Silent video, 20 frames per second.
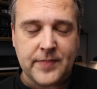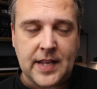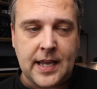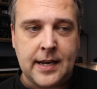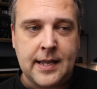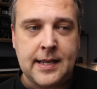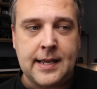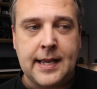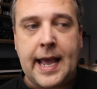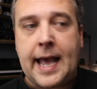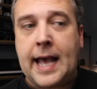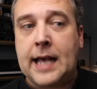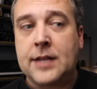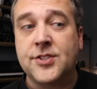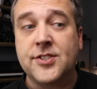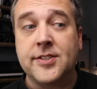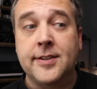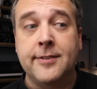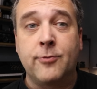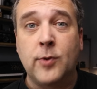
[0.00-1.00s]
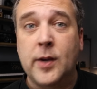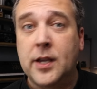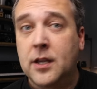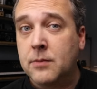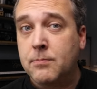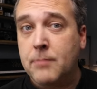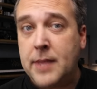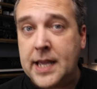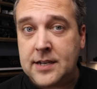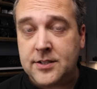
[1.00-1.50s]
and he asked if we
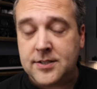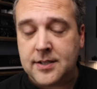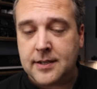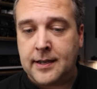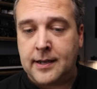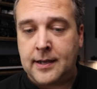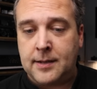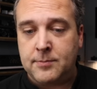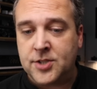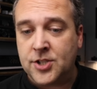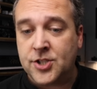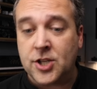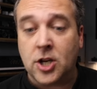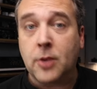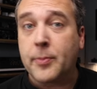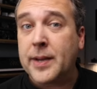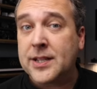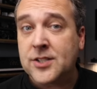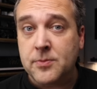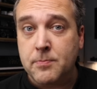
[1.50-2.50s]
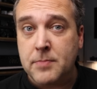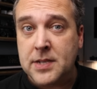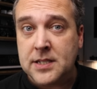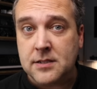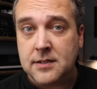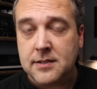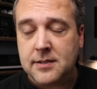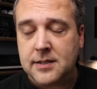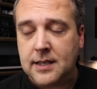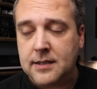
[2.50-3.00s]
could meet um, to talk about some
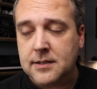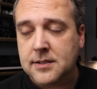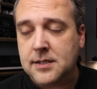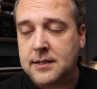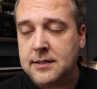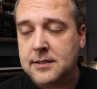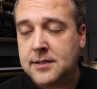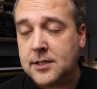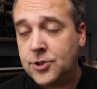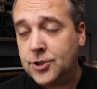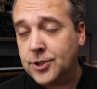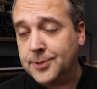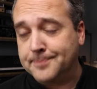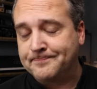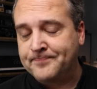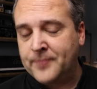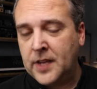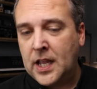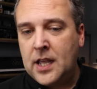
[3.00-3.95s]
business things, and I said, sure.